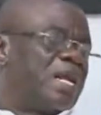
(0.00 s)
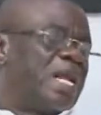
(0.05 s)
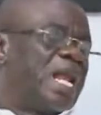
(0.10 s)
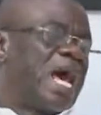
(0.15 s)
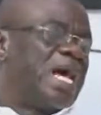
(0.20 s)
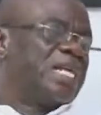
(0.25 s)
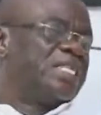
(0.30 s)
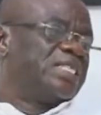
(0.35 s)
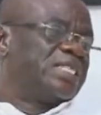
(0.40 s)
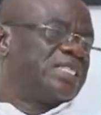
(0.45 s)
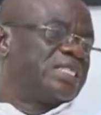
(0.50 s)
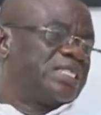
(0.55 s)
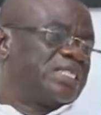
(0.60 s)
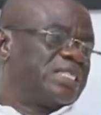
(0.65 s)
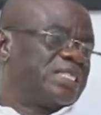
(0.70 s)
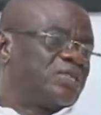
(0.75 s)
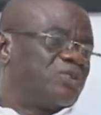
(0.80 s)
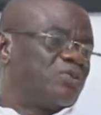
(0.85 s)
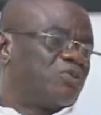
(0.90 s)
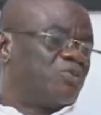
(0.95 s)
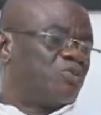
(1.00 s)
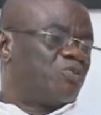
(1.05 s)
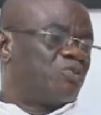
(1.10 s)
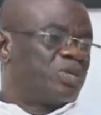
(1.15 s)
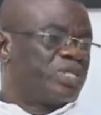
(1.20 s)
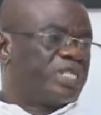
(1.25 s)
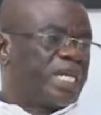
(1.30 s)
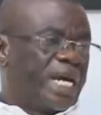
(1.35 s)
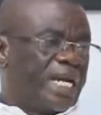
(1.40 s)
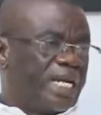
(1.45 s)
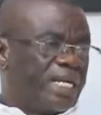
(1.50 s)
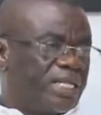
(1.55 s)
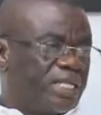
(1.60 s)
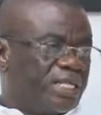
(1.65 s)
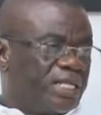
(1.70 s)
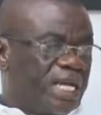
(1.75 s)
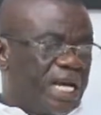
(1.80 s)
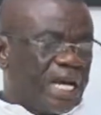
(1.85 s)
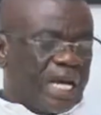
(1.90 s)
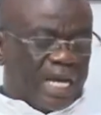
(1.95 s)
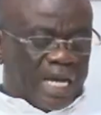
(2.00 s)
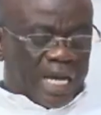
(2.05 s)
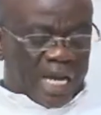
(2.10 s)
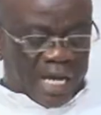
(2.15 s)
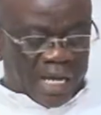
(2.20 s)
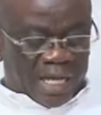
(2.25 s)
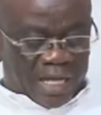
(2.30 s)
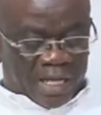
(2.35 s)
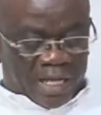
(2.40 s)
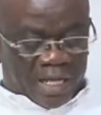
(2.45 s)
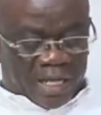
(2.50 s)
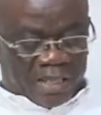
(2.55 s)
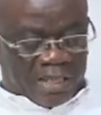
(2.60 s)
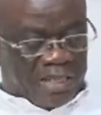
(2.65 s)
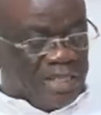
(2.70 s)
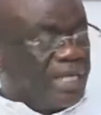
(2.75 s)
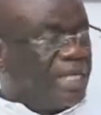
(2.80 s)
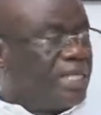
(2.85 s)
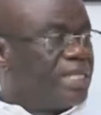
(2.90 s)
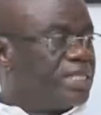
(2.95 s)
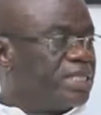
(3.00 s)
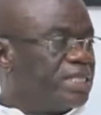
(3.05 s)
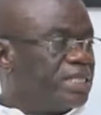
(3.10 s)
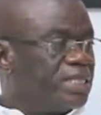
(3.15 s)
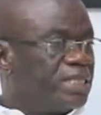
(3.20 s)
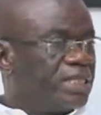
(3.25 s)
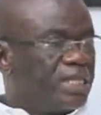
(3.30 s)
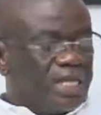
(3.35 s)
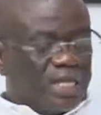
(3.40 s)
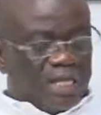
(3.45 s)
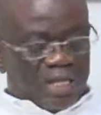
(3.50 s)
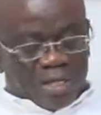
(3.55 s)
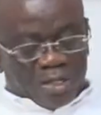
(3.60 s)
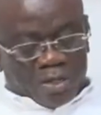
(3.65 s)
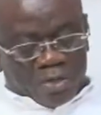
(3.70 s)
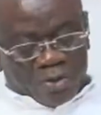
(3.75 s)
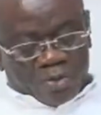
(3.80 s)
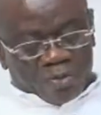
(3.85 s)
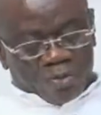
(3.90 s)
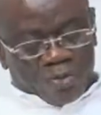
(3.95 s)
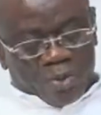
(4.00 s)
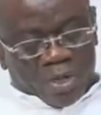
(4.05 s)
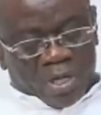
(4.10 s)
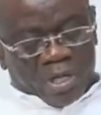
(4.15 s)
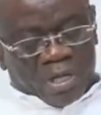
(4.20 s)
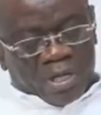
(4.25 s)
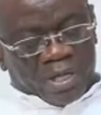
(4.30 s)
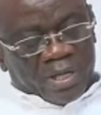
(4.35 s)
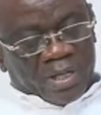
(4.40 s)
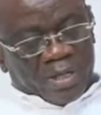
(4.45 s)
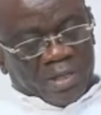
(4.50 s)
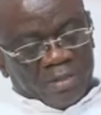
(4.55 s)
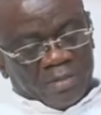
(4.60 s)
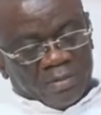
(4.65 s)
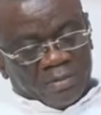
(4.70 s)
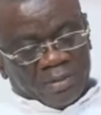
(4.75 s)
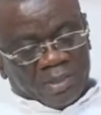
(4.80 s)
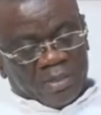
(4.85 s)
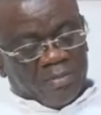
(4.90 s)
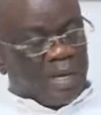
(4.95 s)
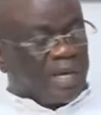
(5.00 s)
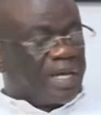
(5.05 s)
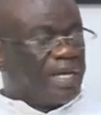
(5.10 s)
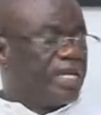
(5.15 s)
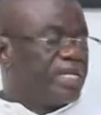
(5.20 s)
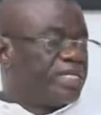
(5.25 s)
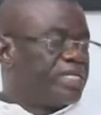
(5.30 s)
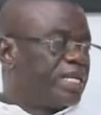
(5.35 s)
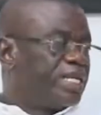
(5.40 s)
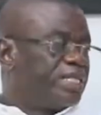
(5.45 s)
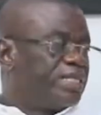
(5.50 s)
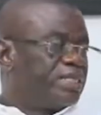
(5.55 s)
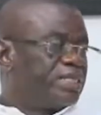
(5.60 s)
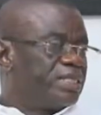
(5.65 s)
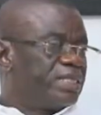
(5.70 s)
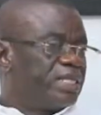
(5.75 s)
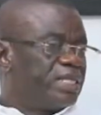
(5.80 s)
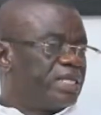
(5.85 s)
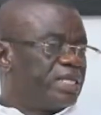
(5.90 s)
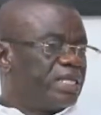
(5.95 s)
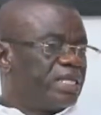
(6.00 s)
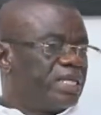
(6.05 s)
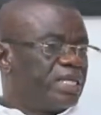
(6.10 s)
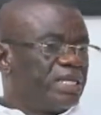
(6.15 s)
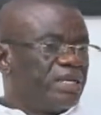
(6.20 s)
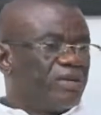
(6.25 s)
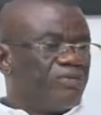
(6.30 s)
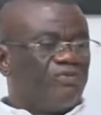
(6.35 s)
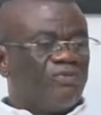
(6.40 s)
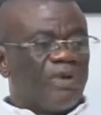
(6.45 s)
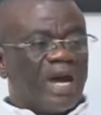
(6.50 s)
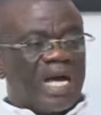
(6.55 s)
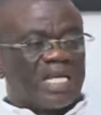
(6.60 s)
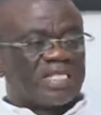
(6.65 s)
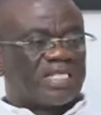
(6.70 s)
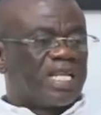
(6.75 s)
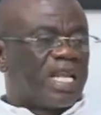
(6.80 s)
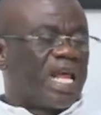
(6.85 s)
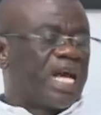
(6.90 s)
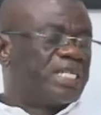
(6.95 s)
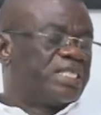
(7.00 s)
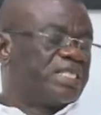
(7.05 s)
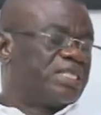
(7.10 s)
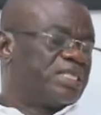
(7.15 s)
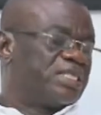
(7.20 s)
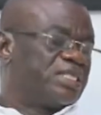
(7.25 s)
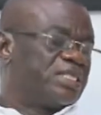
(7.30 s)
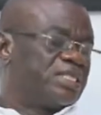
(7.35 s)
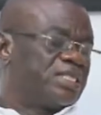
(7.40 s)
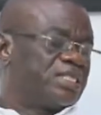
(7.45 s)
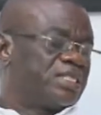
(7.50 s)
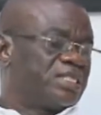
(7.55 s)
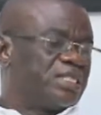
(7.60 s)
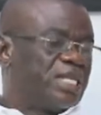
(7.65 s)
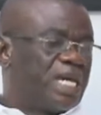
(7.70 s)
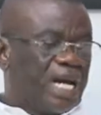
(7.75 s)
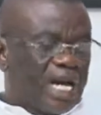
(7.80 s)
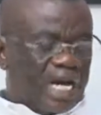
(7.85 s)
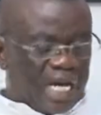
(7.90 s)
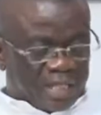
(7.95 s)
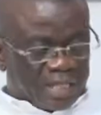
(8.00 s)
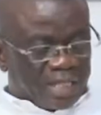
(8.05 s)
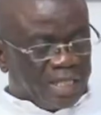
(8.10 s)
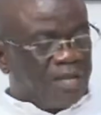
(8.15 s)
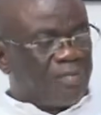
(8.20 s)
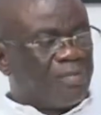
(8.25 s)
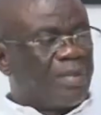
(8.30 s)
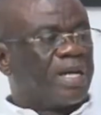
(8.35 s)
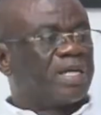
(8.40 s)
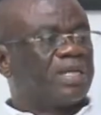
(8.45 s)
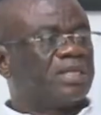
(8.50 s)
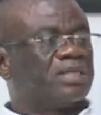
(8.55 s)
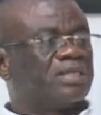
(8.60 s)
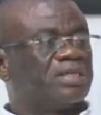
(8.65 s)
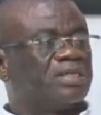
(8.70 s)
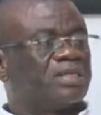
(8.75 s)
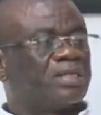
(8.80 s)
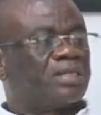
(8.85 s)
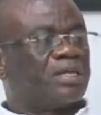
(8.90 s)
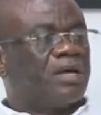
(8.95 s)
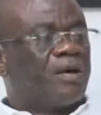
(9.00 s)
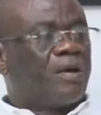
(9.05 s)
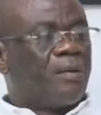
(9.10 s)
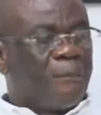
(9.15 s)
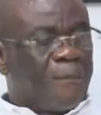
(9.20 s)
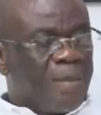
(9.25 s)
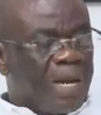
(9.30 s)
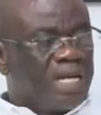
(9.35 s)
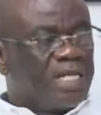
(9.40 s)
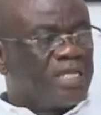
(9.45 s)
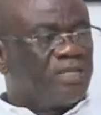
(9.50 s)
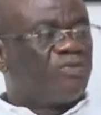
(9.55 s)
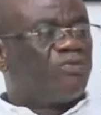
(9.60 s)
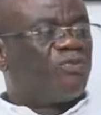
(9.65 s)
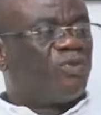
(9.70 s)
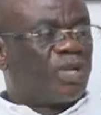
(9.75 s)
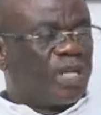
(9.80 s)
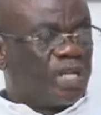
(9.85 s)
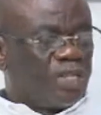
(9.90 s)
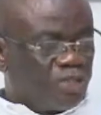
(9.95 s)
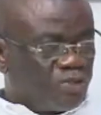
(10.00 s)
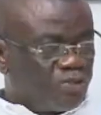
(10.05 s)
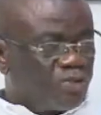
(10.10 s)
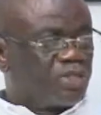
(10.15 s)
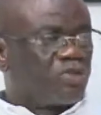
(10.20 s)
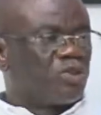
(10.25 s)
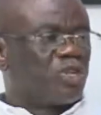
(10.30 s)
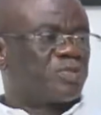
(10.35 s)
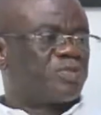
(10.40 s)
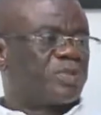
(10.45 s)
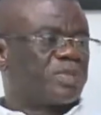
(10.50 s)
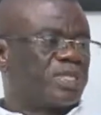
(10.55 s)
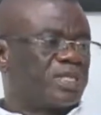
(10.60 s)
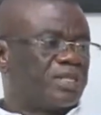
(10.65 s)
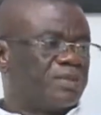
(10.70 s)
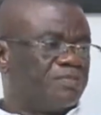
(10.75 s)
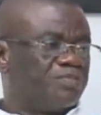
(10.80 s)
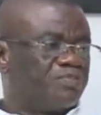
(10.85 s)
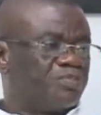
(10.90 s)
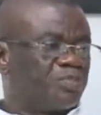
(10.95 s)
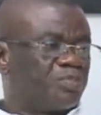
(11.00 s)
land, which I did. We demarcated vast land at Himan meant for the district hospital.